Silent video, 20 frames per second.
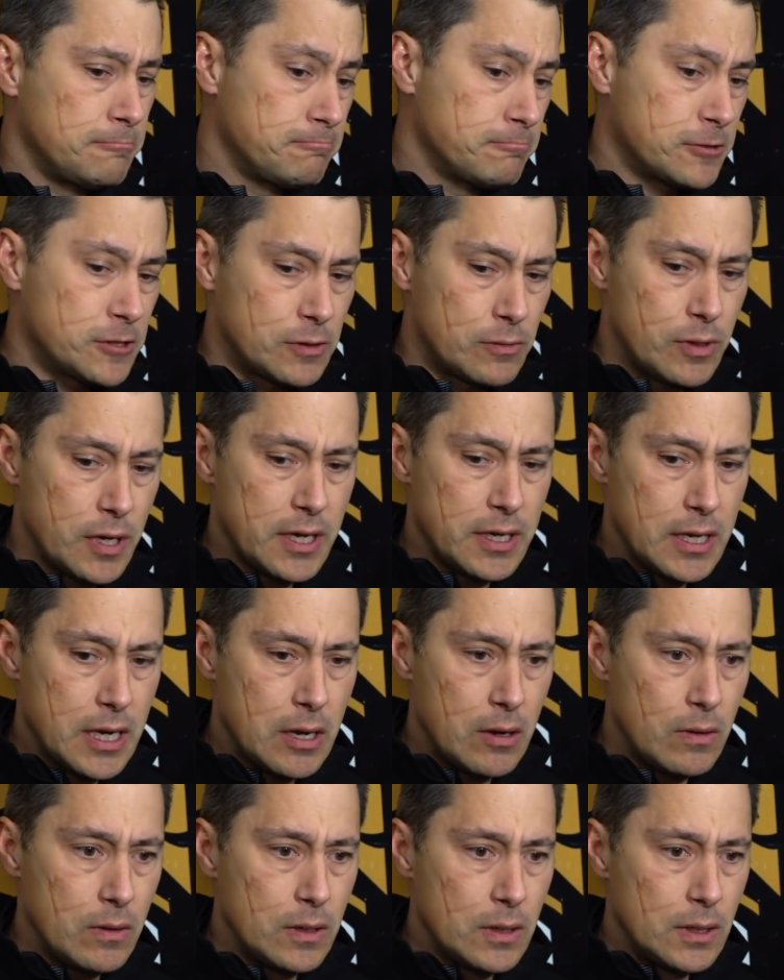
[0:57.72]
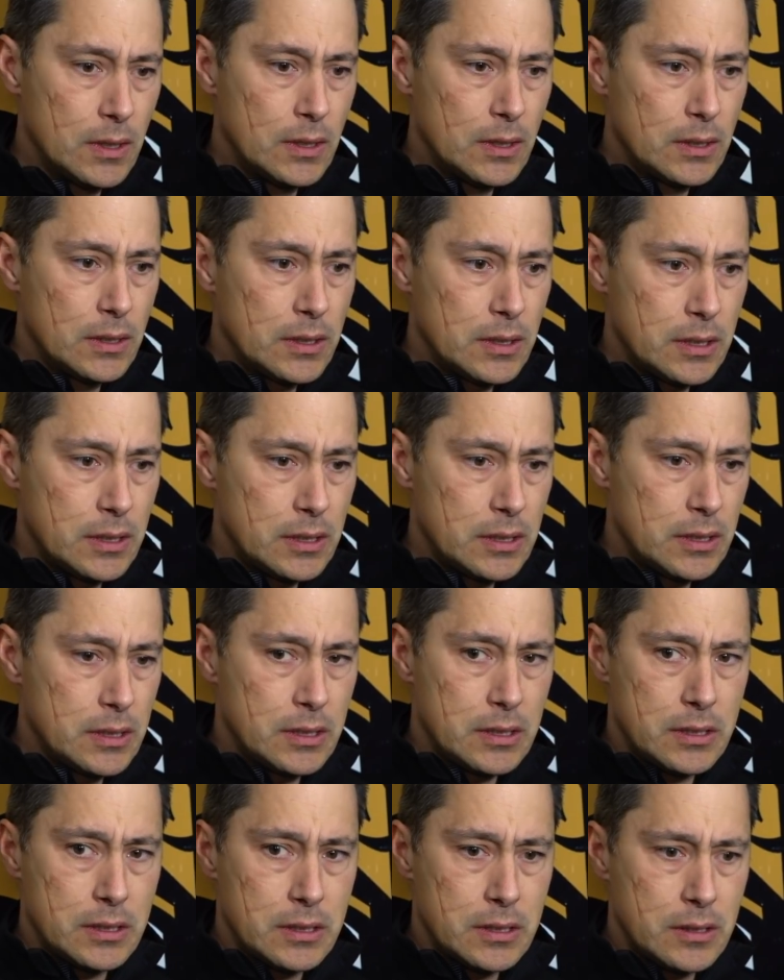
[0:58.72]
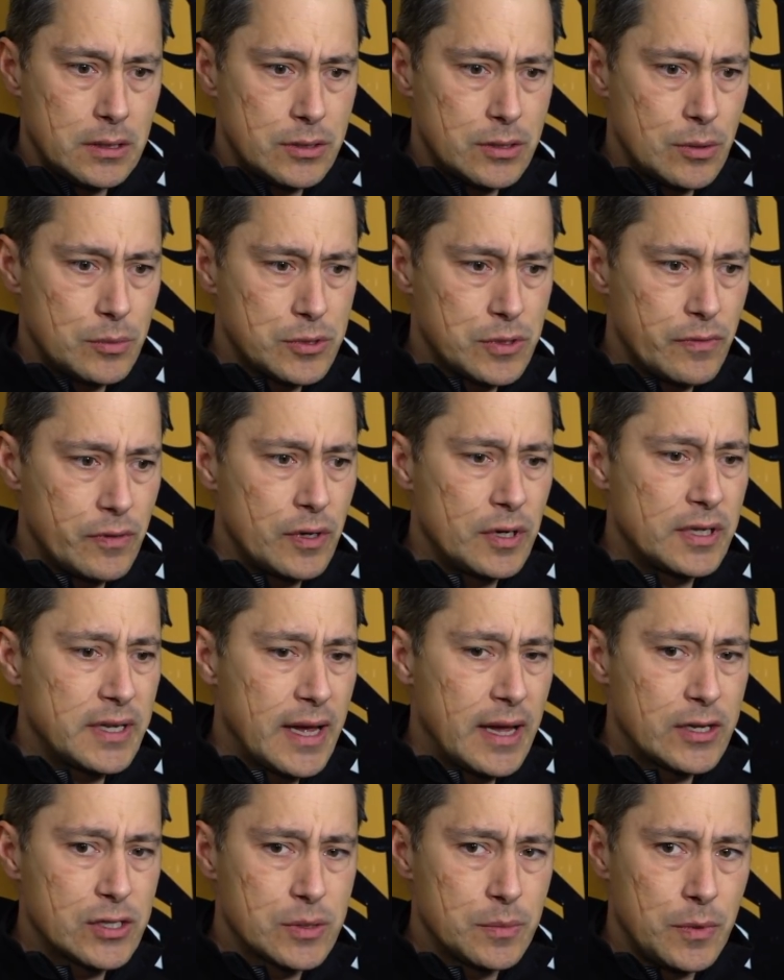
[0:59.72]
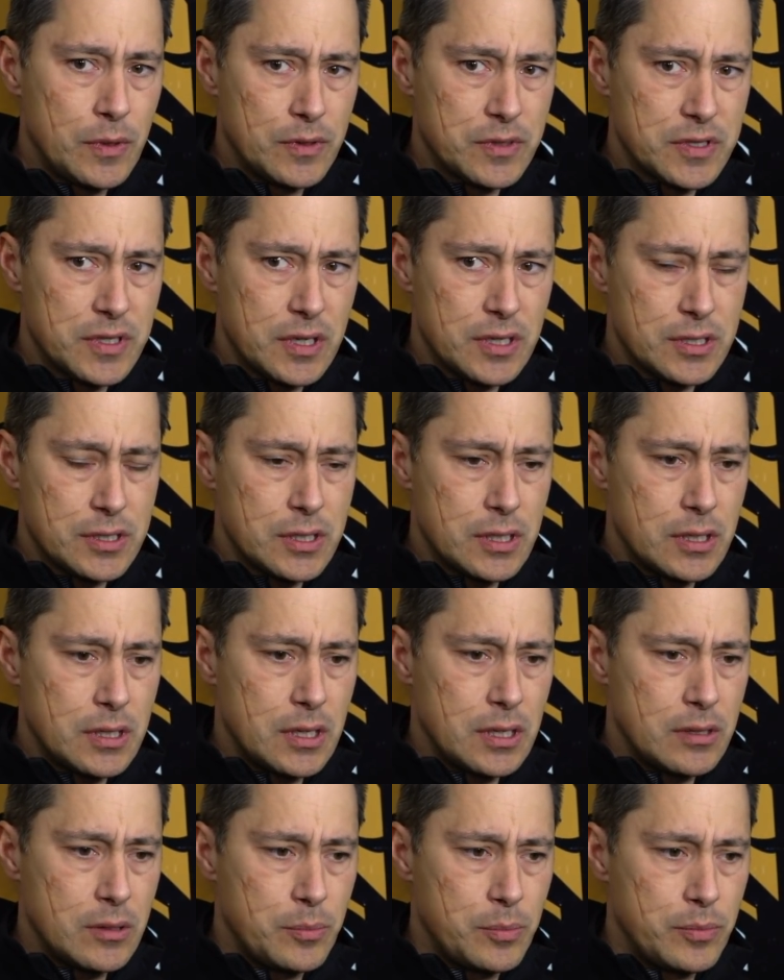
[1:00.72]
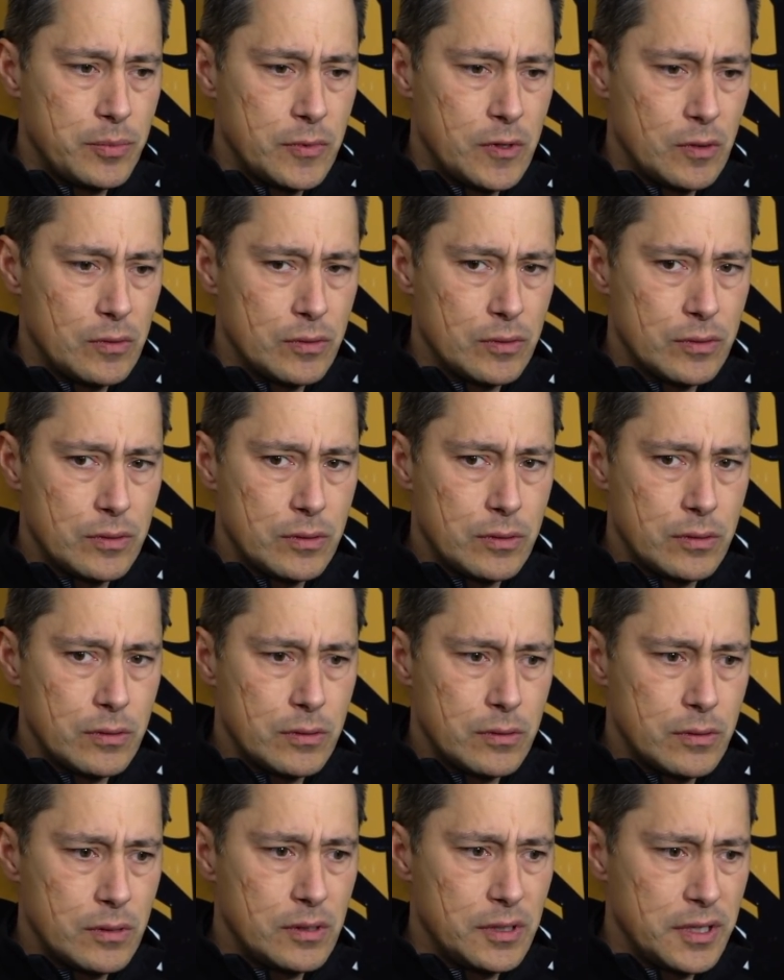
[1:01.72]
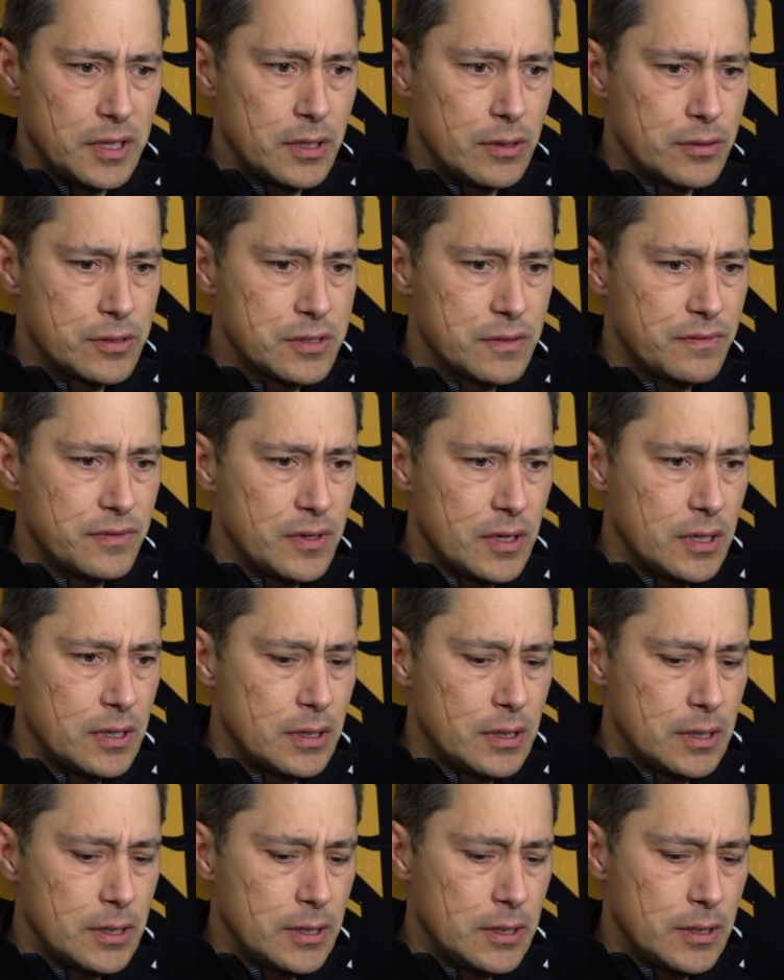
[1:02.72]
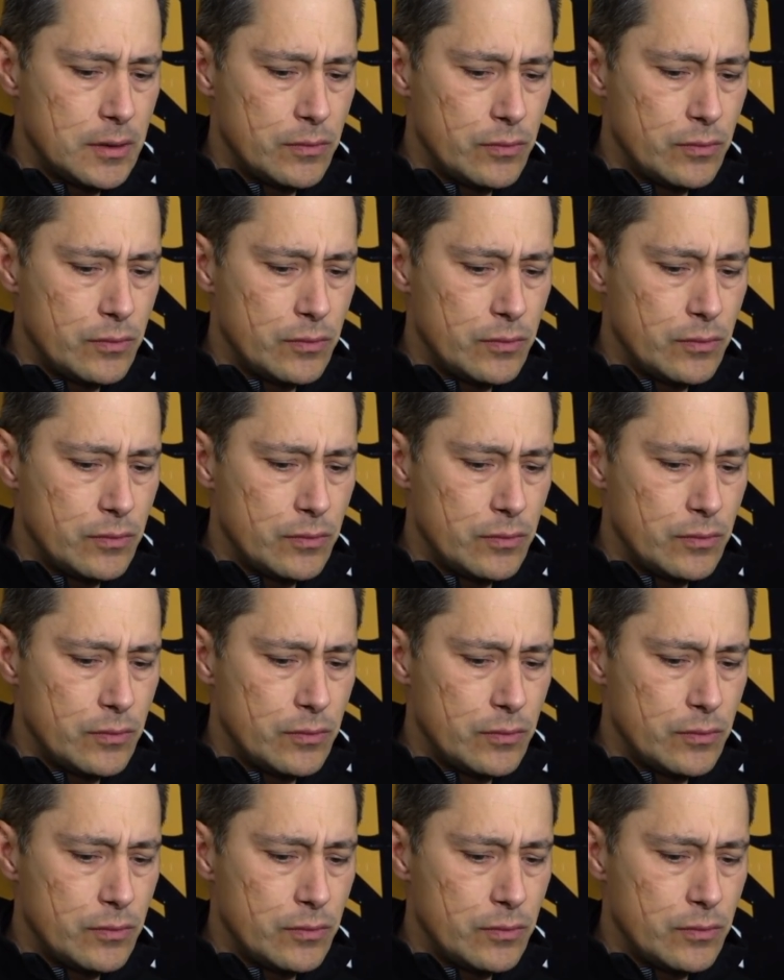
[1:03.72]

So right now, in terms of our intangibles, there's the leaders have done a